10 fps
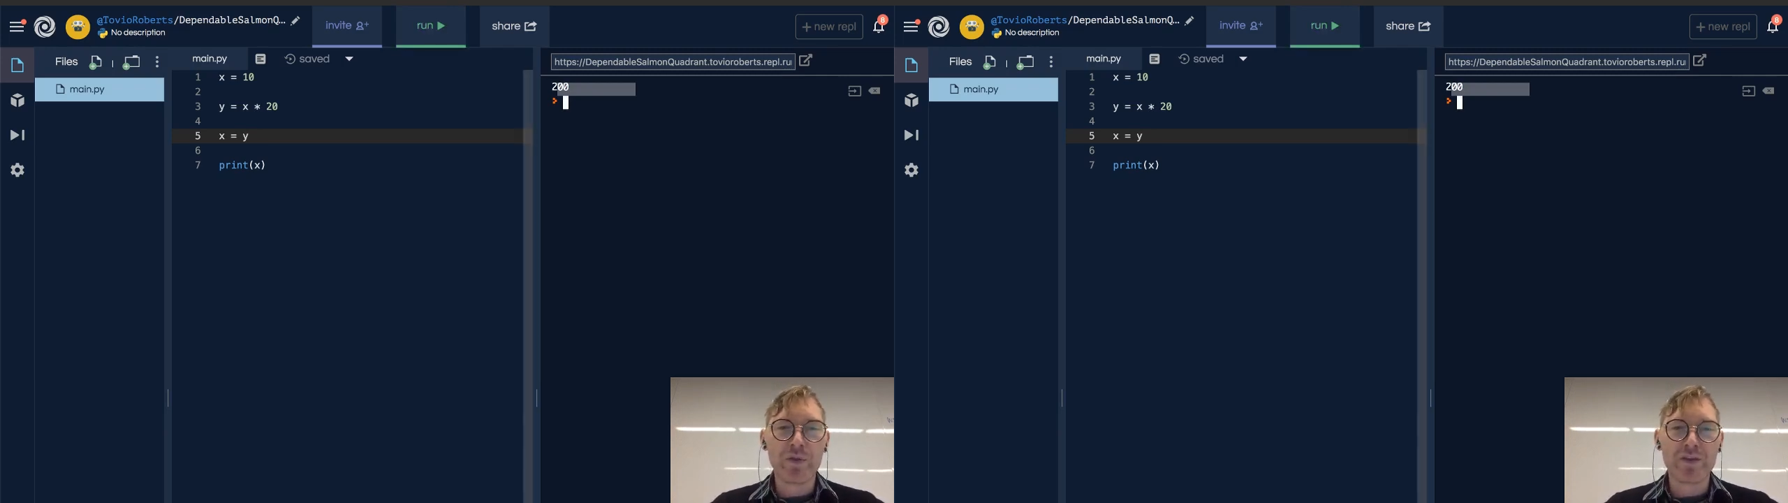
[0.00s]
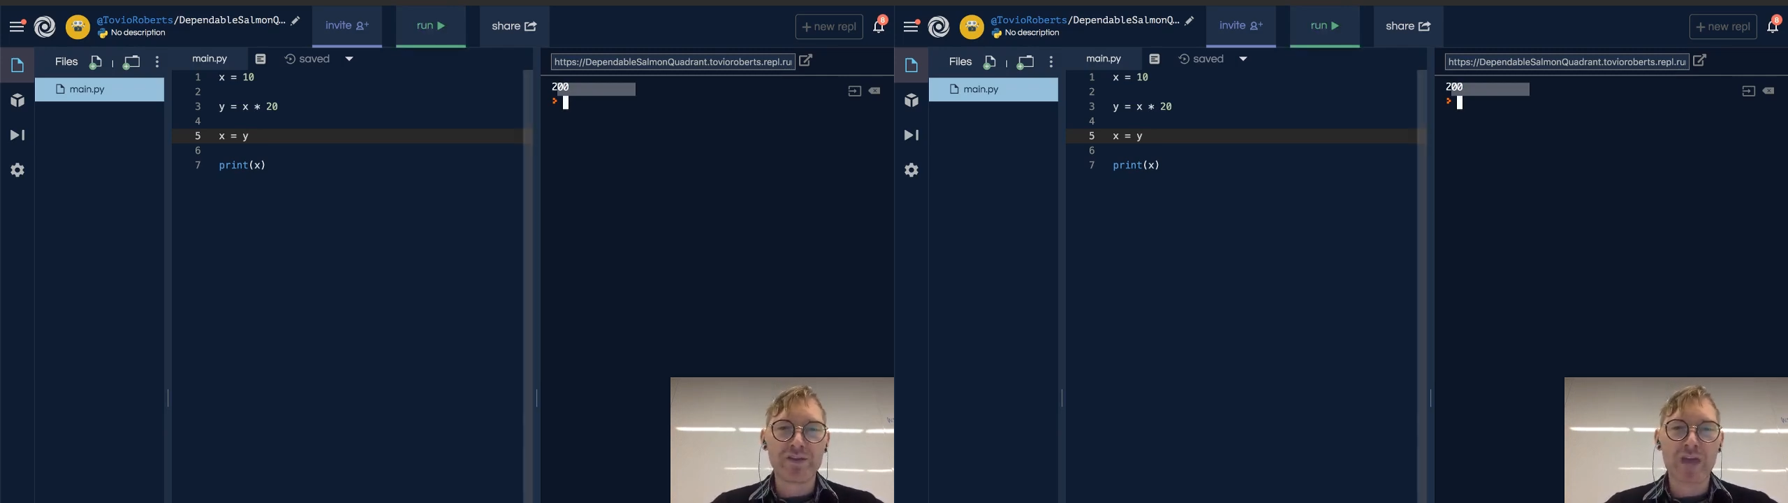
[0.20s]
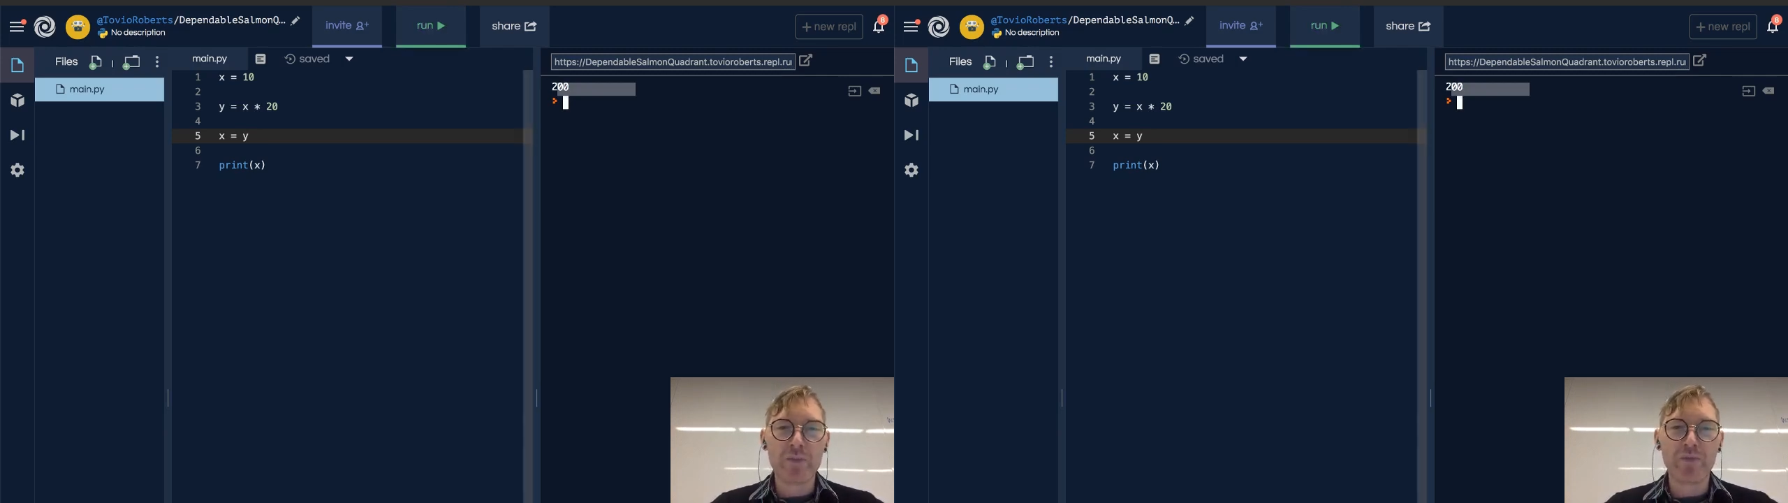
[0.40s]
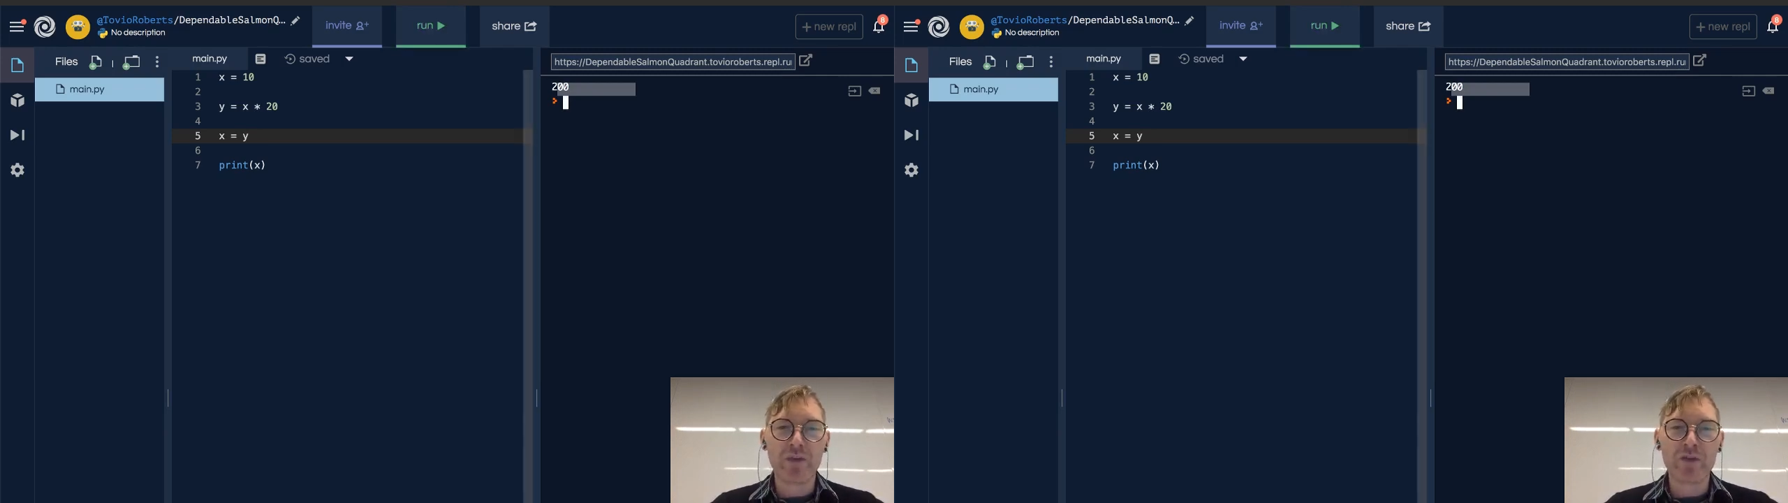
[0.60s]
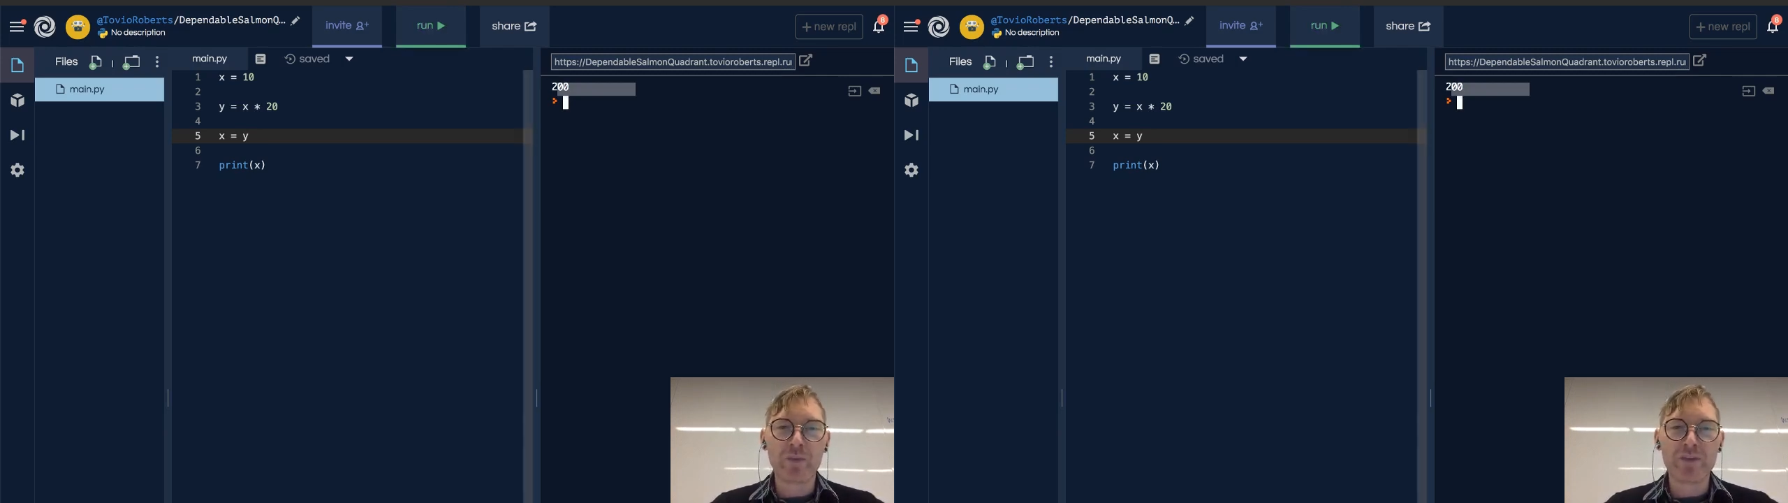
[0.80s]
this type of
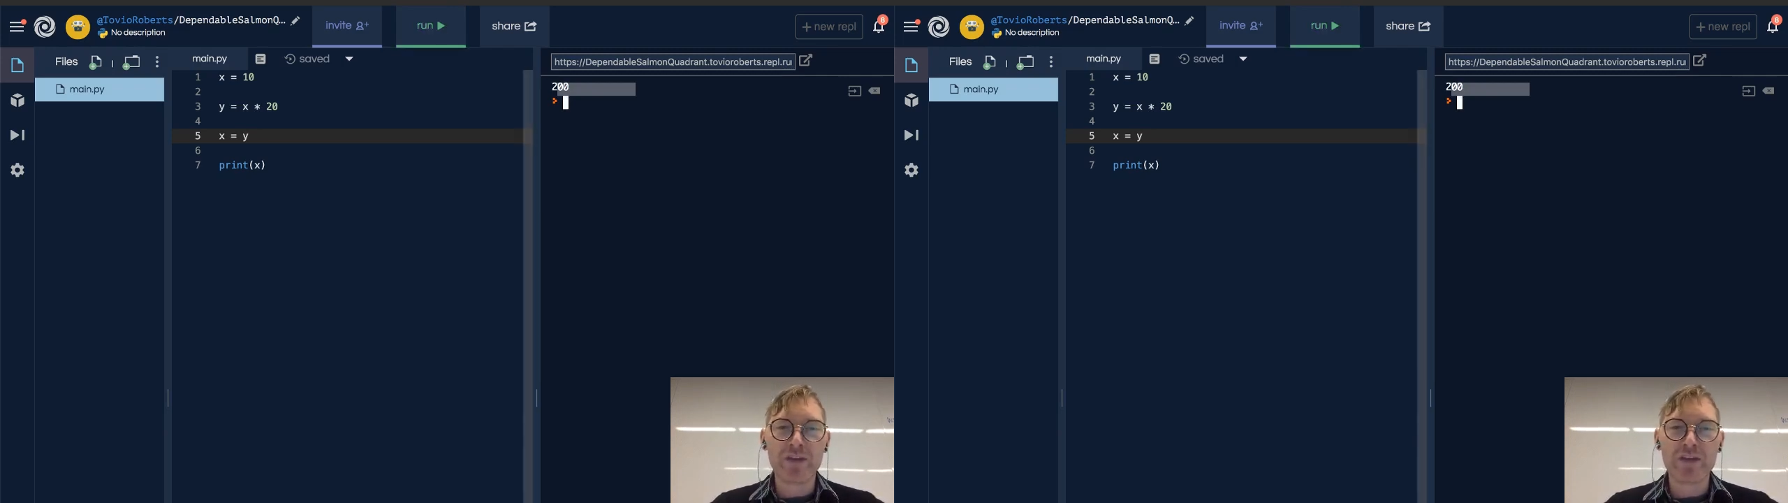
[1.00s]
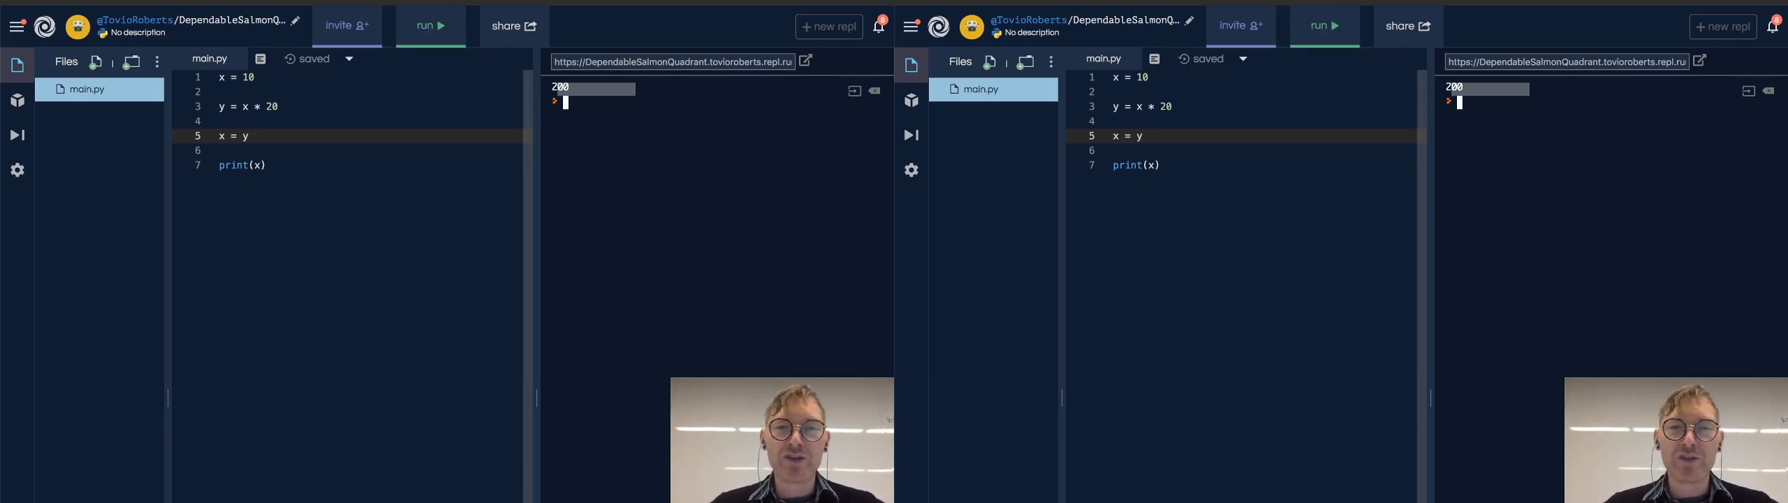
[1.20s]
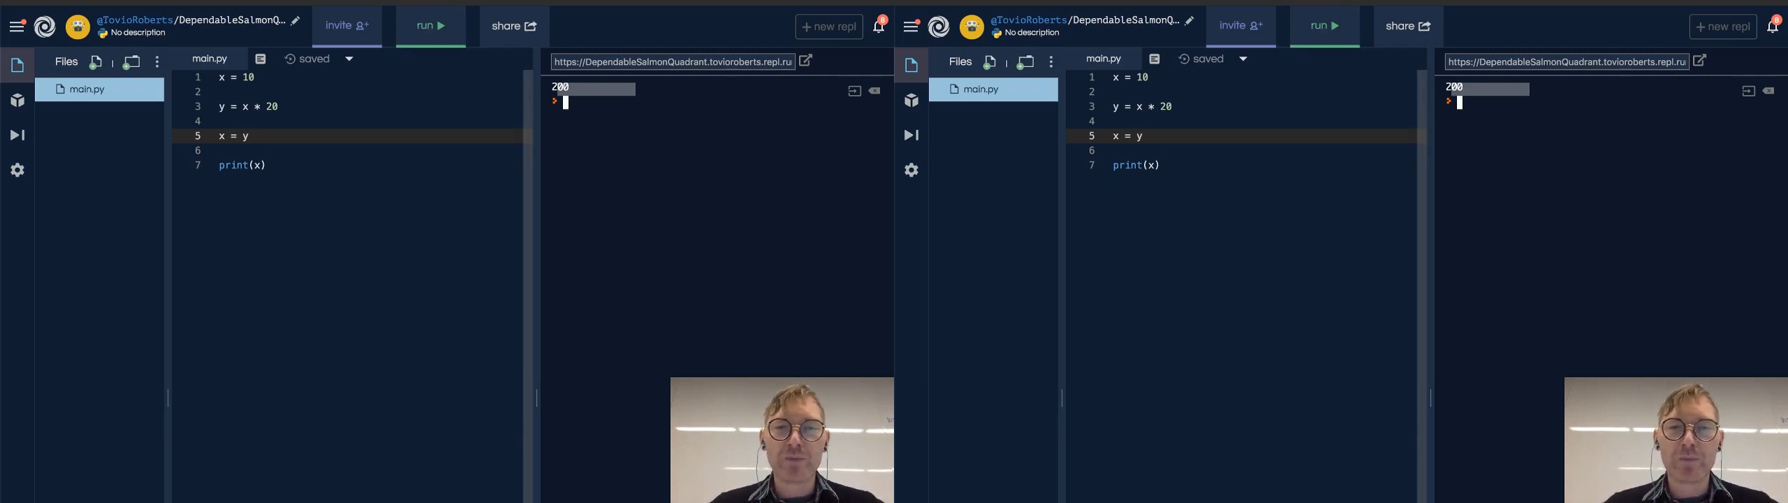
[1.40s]
incrementation